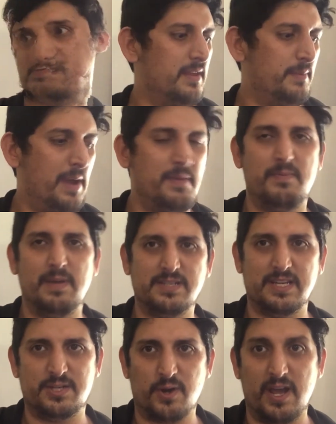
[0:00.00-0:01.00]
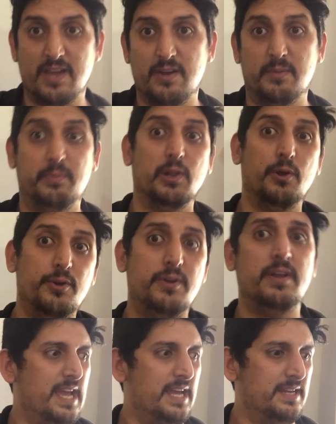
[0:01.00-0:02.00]
the paper mache drying on a balloon
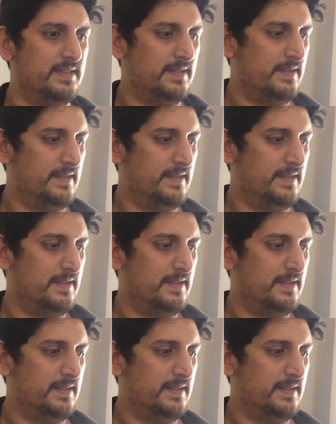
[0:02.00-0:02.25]
and